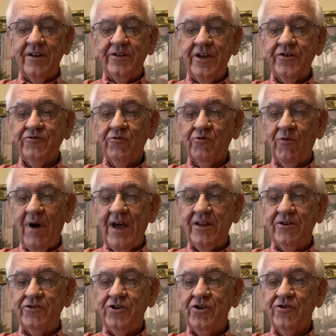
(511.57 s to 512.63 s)
This was why
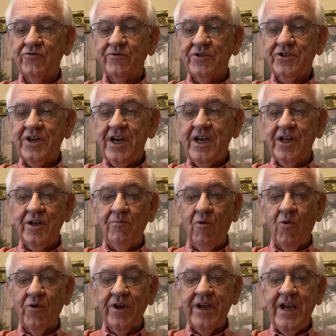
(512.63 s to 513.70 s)
the Jews were seeking the
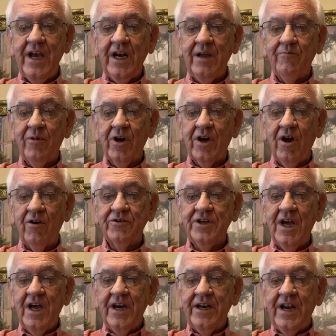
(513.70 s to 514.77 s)
more to kill him, because
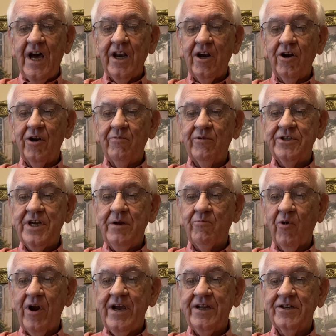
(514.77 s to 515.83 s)
not only was he
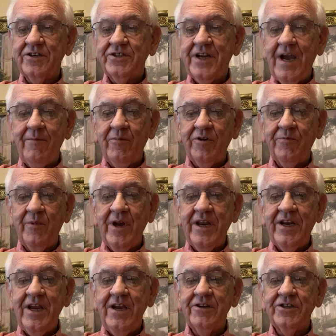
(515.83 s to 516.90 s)
breaking the Sabbath,
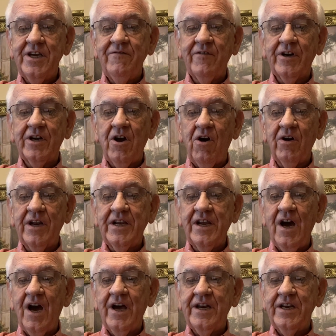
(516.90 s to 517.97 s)
but he is even calling
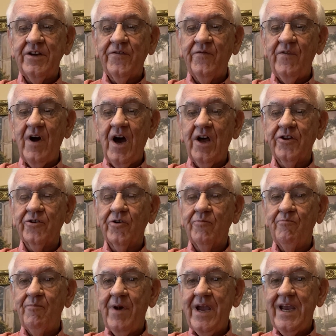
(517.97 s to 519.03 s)
God his Father,
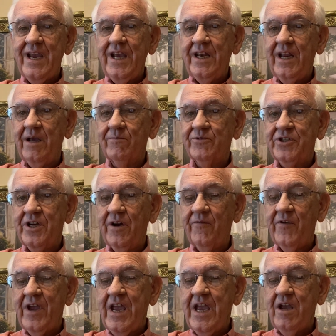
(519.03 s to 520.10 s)
making
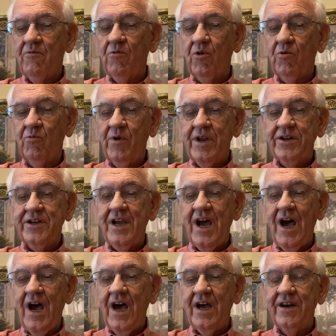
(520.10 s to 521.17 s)
himself equal with
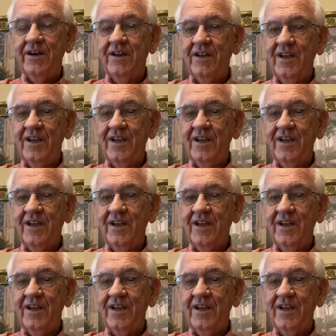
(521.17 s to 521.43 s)
God.